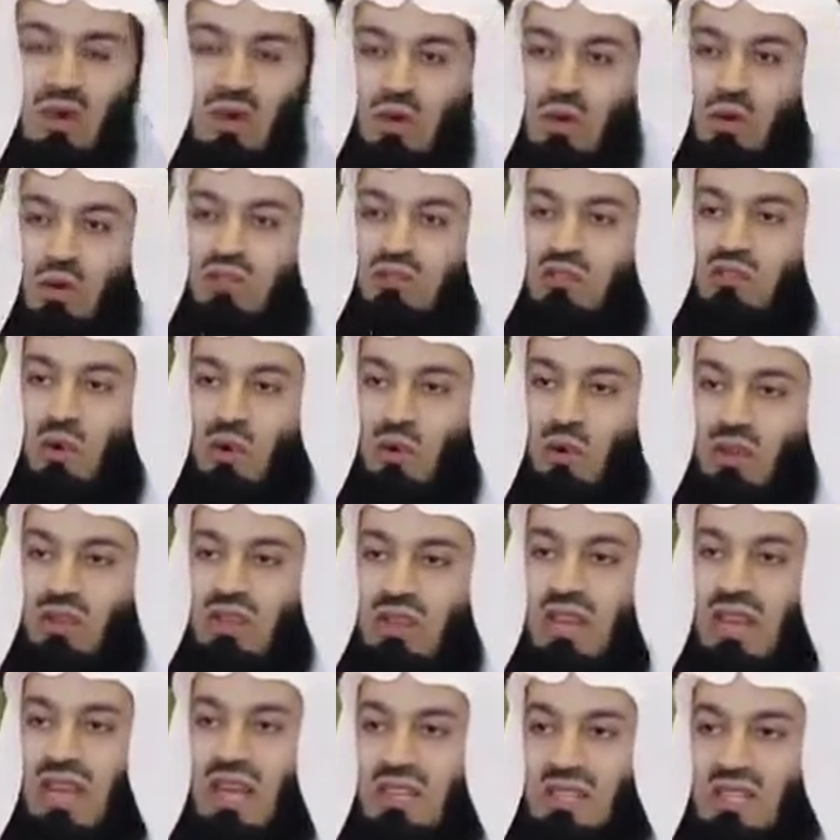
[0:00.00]
We look for
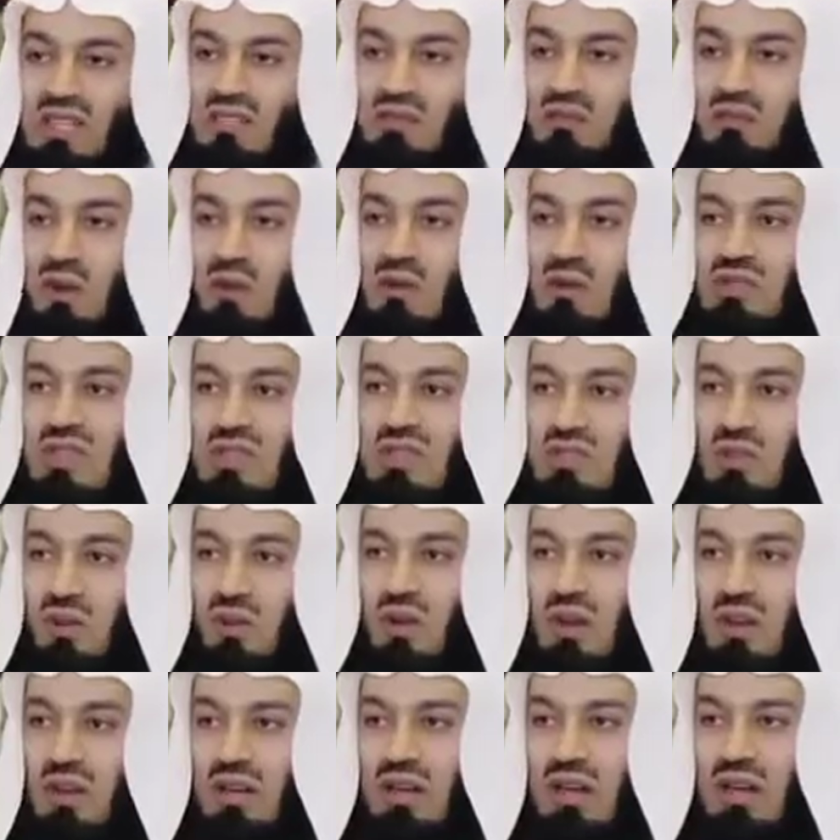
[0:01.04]
the latest phones and
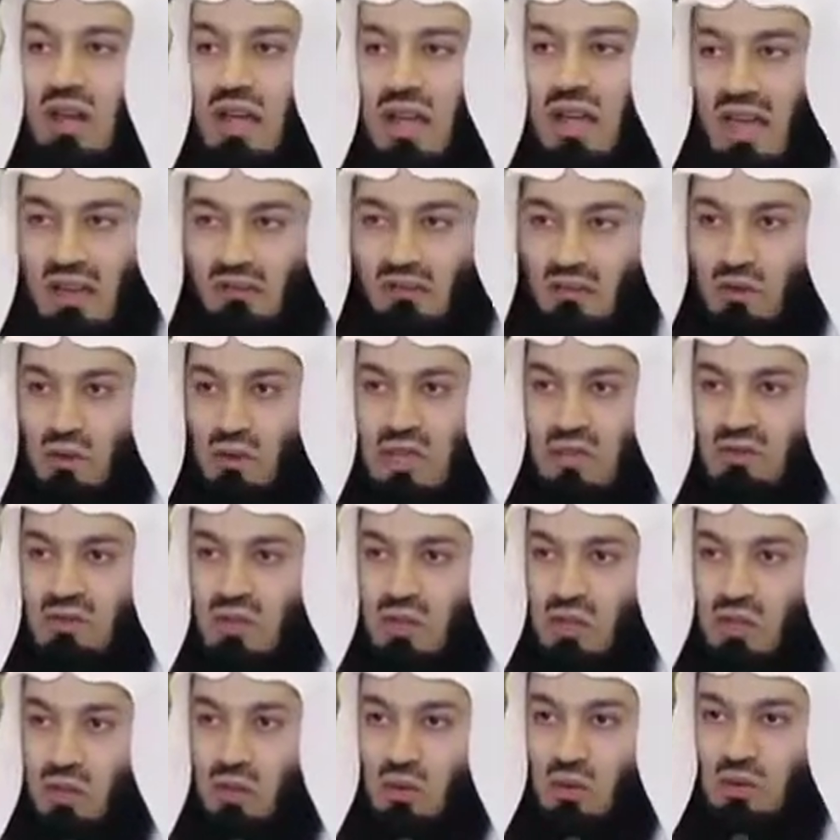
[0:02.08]
so on. Have you
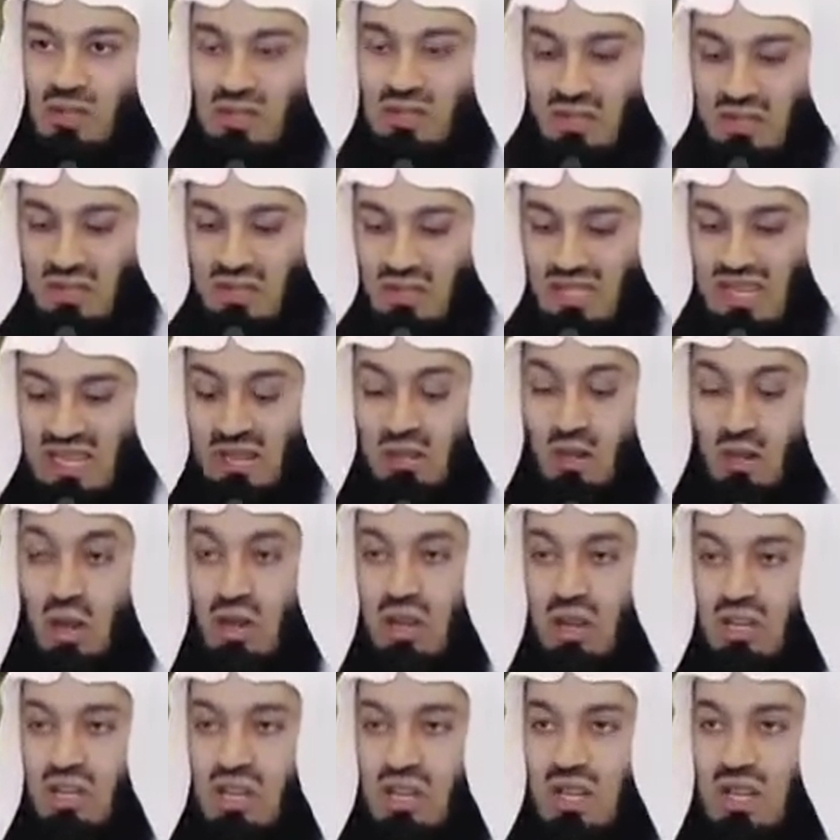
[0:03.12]
even used
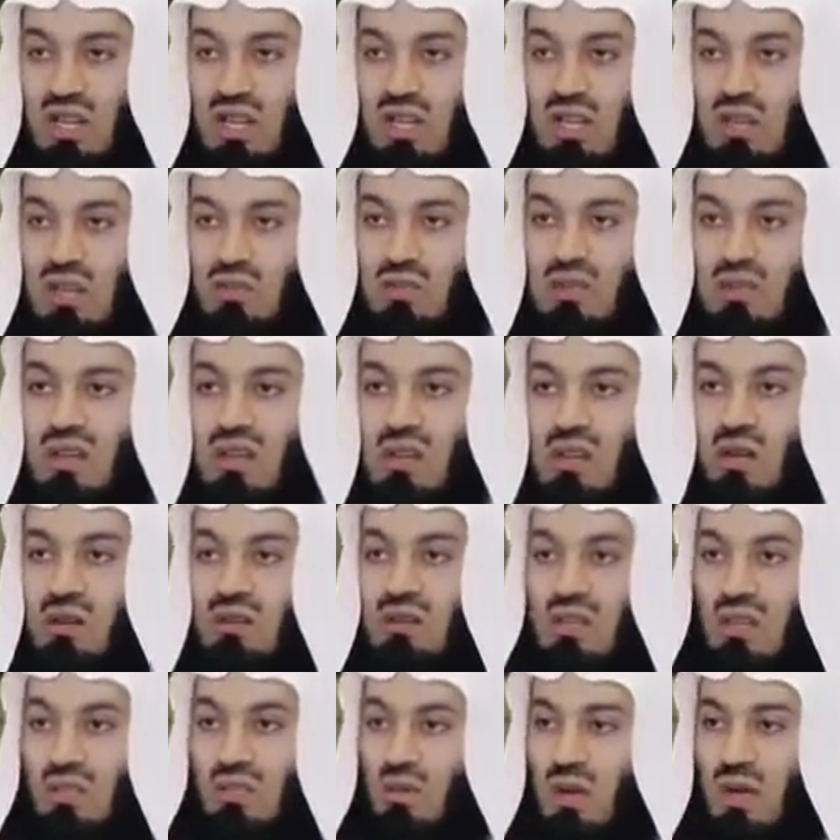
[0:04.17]
technology to get
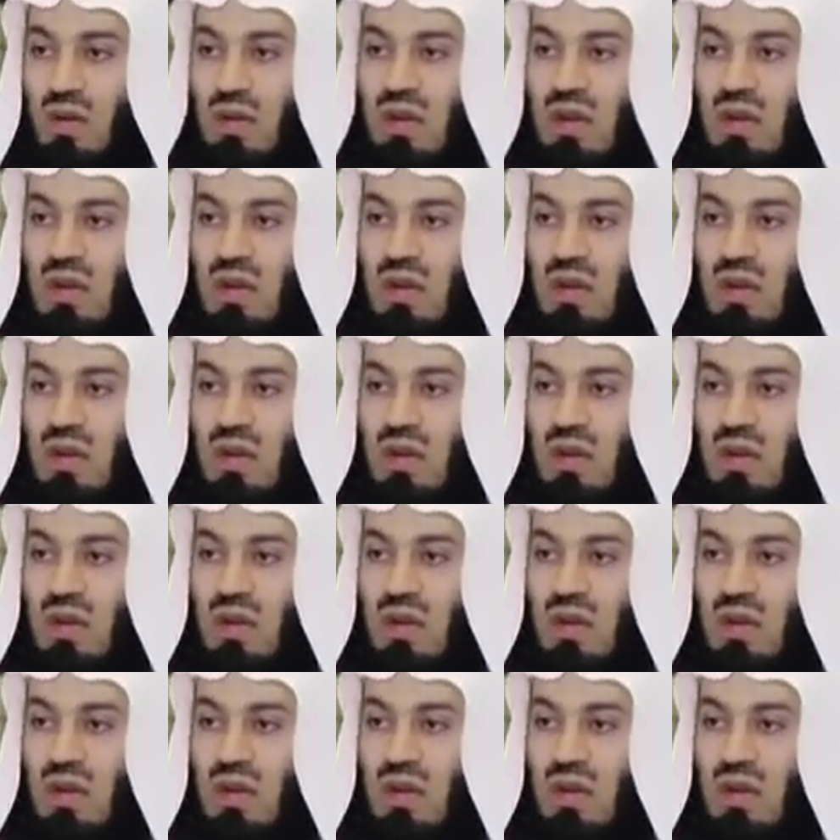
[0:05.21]
closer to